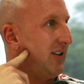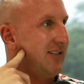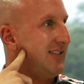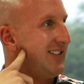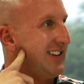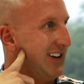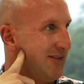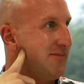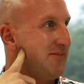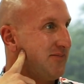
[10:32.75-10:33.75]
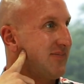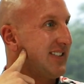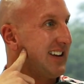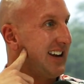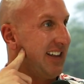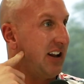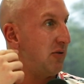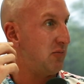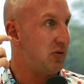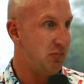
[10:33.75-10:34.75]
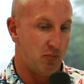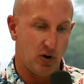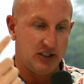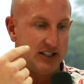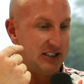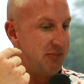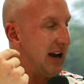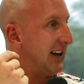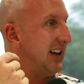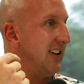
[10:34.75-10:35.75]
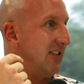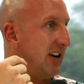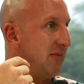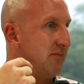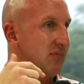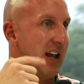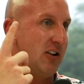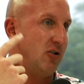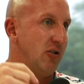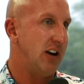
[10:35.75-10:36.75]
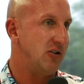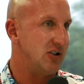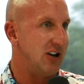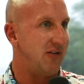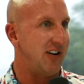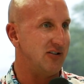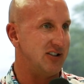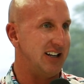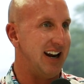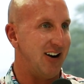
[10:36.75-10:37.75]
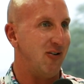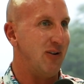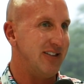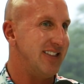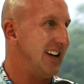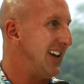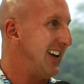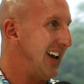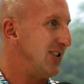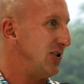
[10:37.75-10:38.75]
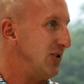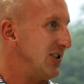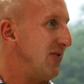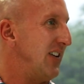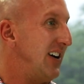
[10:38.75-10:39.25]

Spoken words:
Yeah. Totally. And then it brings things back in, right? And you can do that to yourself, obviously, error-ridden thinking, catching yourself.